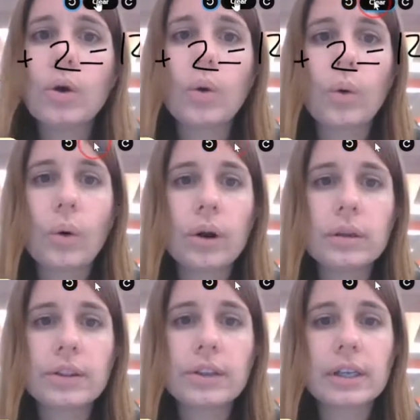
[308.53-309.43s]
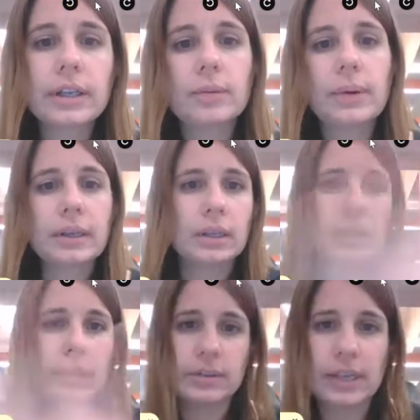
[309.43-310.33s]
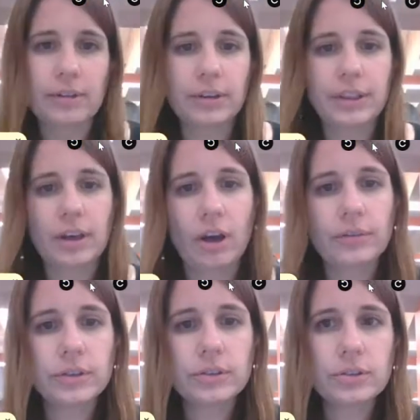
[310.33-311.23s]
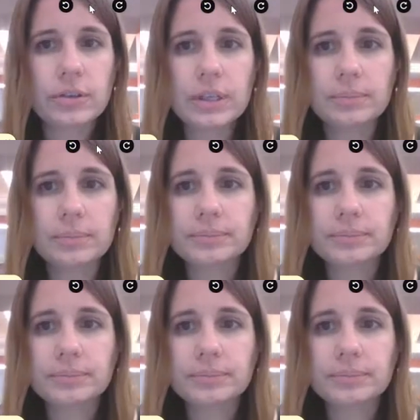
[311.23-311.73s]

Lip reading: or the clear button clears everything off your screen.